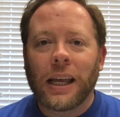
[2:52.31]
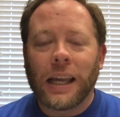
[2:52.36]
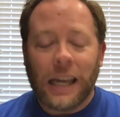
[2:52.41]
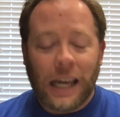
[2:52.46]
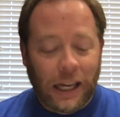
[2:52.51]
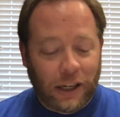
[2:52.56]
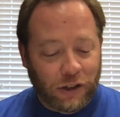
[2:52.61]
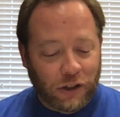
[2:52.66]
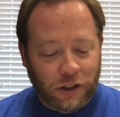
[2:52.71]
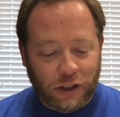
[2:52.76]

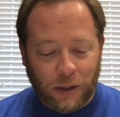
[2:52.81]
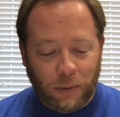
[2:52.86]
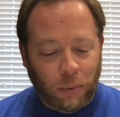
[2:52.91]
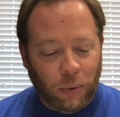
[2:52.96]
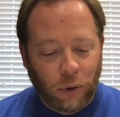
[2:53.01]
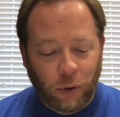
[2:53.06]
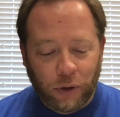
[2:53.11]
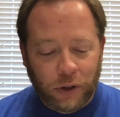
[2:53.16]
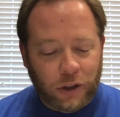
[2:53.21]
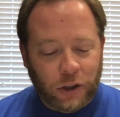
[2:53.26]
and just
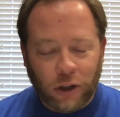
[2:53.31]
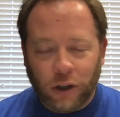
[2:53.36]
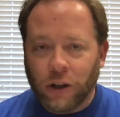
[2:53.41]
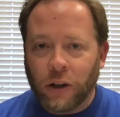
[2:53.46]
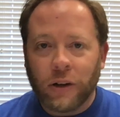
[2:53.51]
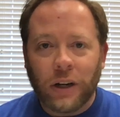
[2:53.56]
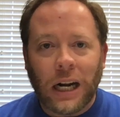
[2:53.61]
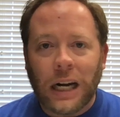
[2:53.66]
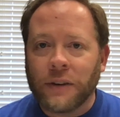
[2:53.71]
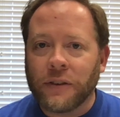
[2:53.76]
completely
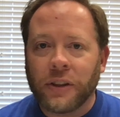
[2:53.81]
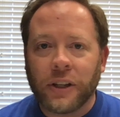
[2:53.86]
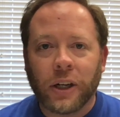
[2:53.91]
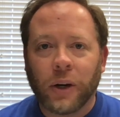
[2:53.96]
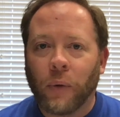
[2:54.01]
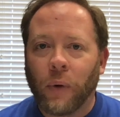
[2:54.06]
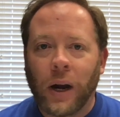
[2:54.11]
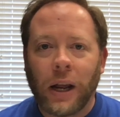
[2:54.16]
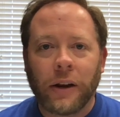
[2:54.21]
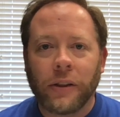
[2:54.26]
turned everything
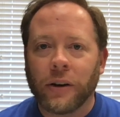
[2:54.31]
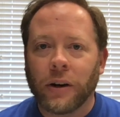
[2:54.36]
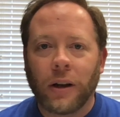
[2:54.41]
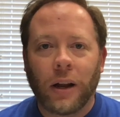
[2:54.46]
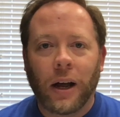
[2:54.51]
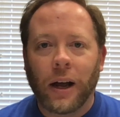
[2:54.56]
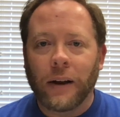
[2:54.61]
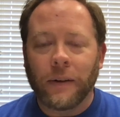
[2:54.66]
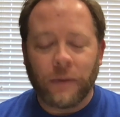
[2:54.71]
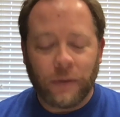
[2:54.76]
around in their
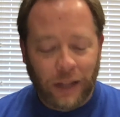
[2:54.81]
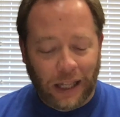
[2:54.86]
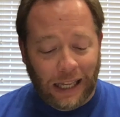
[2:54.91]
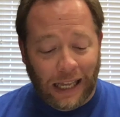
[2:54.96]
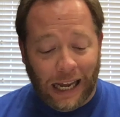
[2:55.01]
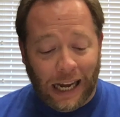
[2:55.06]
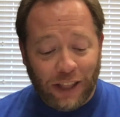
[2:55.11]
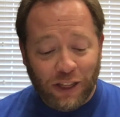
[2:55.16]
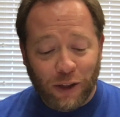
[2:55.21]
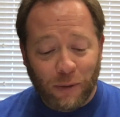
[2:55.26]
life. They
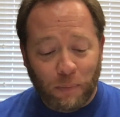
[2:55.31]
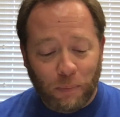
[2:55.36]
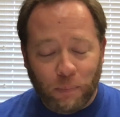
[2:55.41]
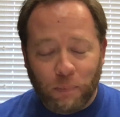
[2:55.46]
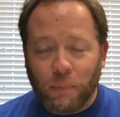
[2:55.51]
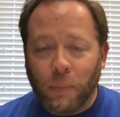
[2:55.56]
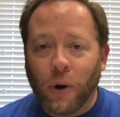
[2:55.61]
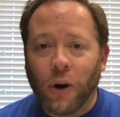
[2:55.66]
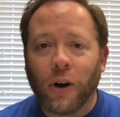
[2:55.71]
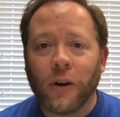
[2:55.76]
had the
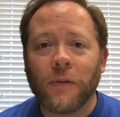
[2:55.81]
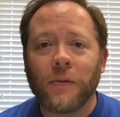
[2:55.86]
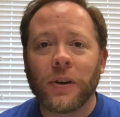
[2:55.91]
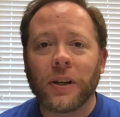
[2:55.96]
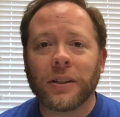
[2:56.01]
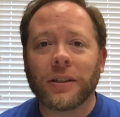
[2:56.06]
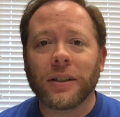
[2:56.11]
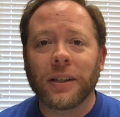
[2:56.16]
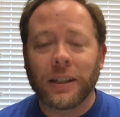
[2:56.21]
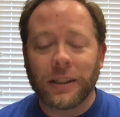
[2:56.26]

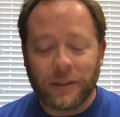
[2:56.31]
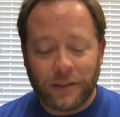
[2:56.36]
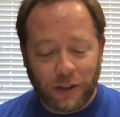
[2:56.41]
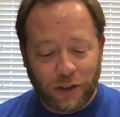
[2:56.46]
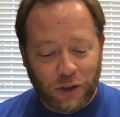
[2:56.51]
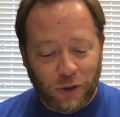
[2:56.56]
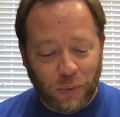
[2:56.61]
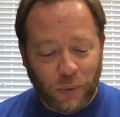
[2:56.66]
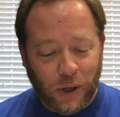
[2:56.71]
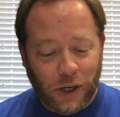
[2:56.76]
perfect
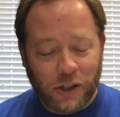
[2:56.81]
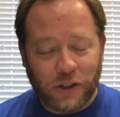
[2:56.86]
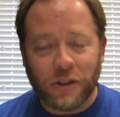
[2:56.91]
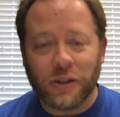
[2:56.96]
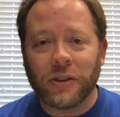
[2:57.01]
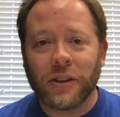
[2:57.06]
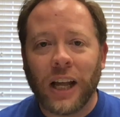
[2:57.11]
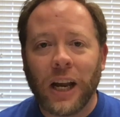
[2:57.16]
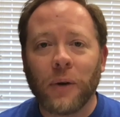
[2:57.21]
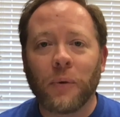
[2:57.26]

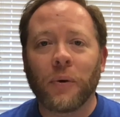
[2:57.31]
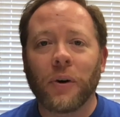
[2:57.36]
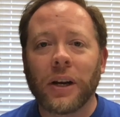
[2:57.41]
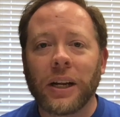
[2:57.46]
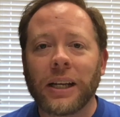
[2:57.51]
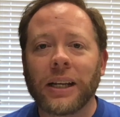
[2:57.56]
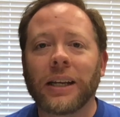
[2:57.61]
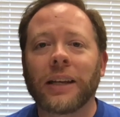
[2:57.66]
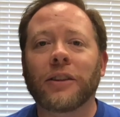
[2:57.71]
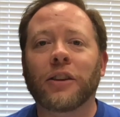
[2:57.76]
situation. They were
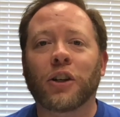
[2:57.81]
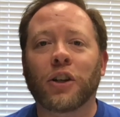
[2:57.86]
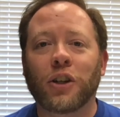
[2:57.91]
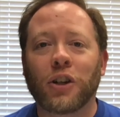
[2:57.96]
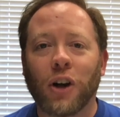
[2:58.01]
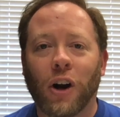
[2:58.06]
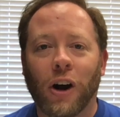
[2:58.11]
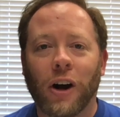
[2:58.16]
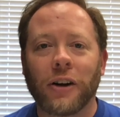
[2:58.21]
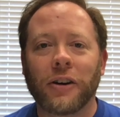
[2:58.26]
in the
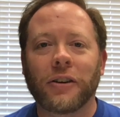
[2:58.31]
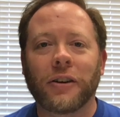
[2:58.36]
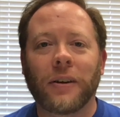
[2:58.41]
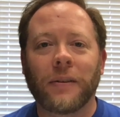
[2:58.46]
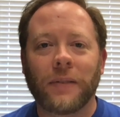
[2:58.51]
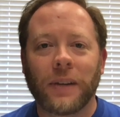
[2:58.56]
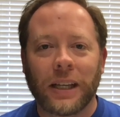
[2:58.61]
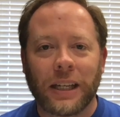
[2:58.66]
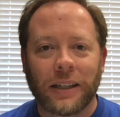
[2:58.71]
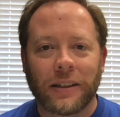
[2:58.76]
Garden
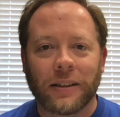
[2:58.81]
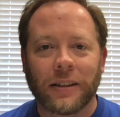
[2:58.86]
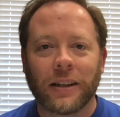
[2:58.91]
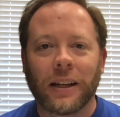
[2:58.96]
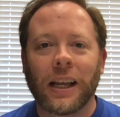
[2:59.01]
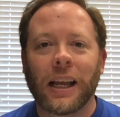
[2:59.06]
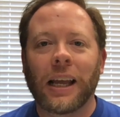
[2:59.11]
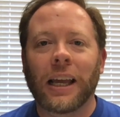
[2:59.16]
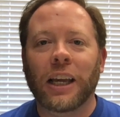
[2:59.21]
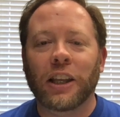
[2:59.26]
of Eden
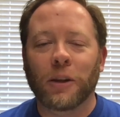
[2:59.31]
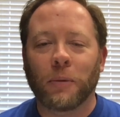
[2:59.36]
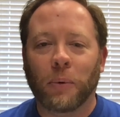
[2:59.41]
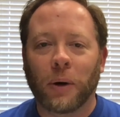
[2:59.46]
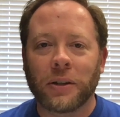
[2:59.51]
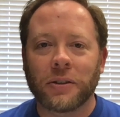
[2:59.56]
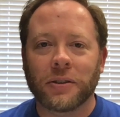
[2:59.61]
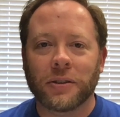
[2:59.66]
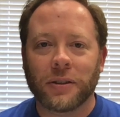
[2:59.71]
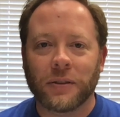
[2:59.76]
in the
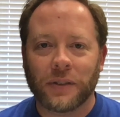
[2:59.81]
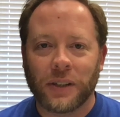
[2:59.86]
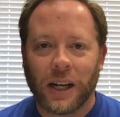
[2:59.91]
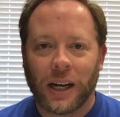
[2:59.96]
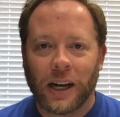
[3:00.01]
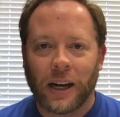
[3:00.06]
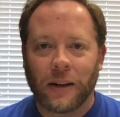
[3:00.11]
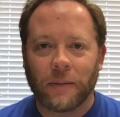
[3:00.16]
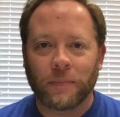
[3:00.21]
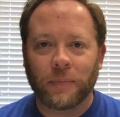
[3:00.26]
presence of
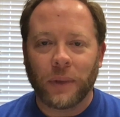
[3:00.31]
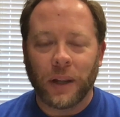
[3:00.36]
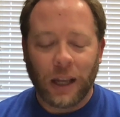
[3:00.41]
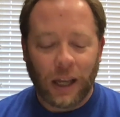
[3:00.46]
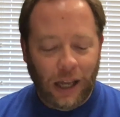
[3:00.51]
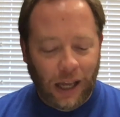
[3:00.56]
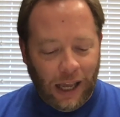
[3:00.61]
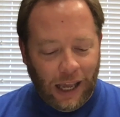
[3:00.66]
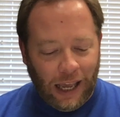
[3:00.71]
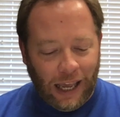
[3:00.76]
God.
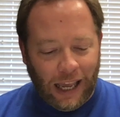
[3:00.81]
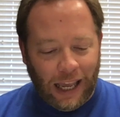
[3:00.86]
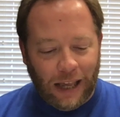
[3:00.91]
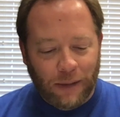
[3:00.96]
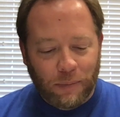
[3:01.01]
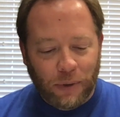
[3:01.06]
And